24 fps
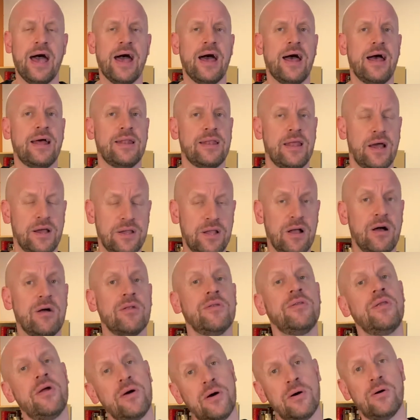Now, y'all
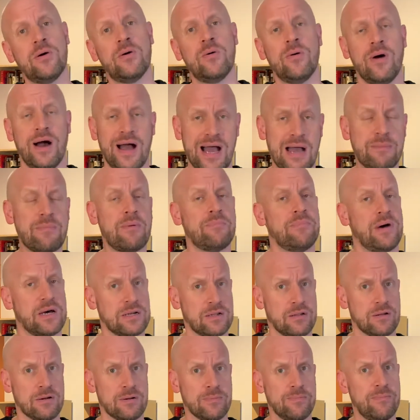know I'm a
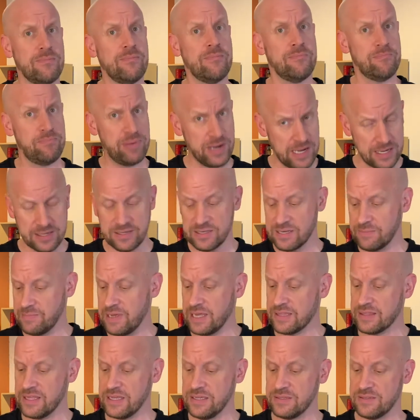muddler, but to make
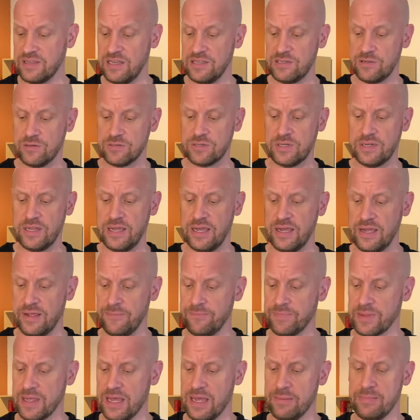things easier
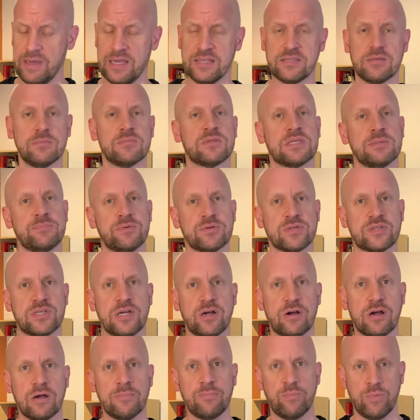today, I made some simple
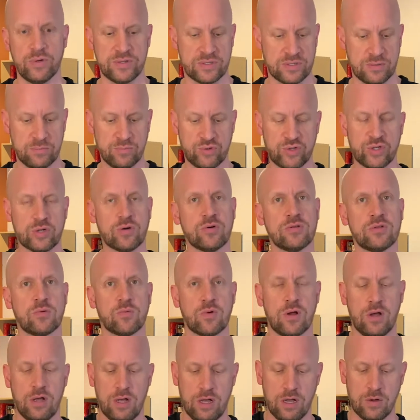syrup with some sugar in the
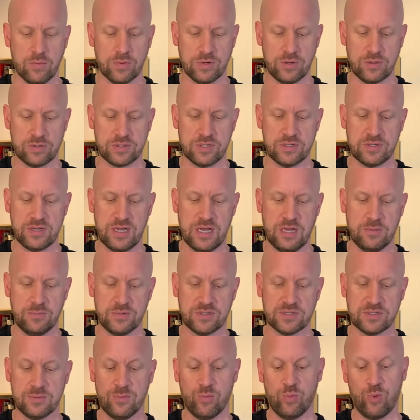raw, reduced it down with
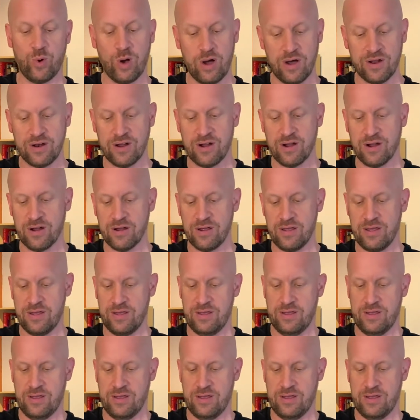some water,